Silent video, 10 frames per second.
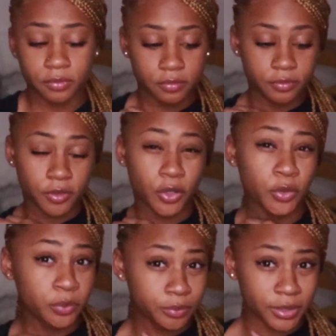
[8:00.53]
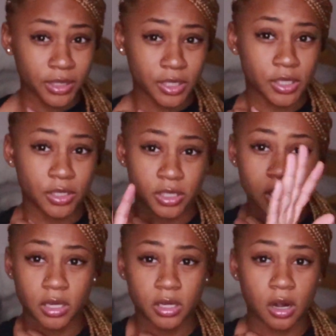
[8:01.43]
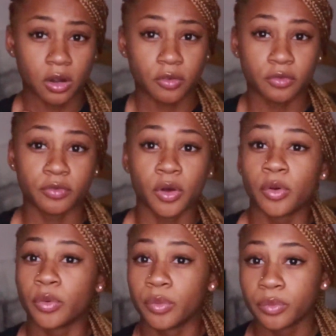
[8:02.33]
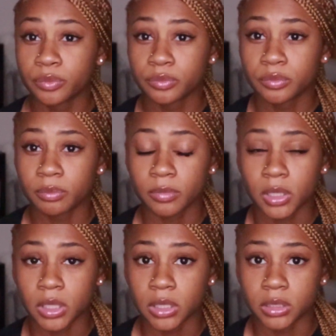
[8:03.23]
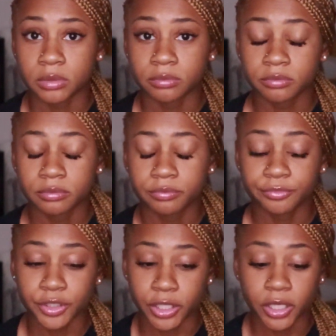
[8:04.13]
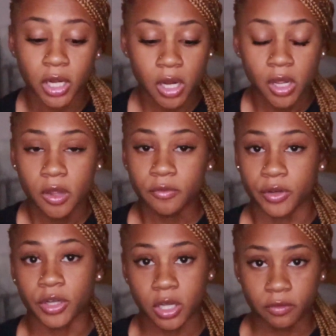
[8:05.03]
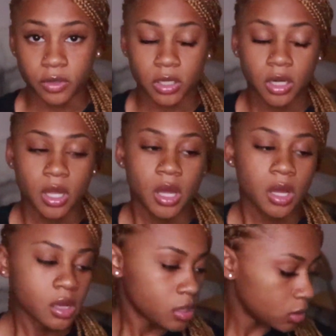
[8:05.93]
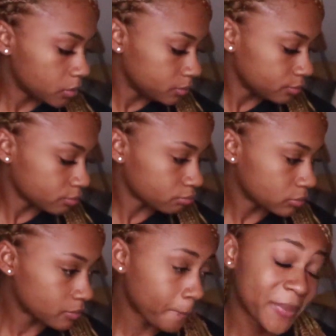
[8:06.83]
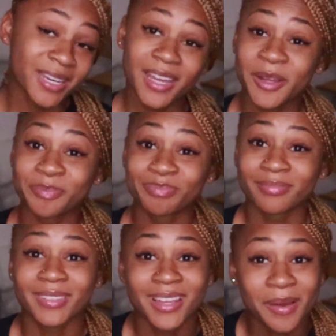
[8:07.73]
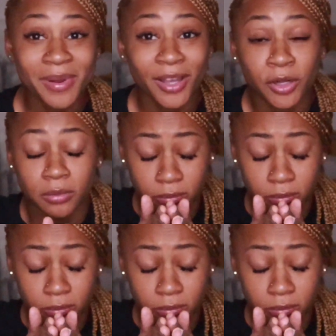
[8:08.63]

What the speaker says: faux, I think that's how you say it, darker faux for your cover. But yeah, I'm not gonna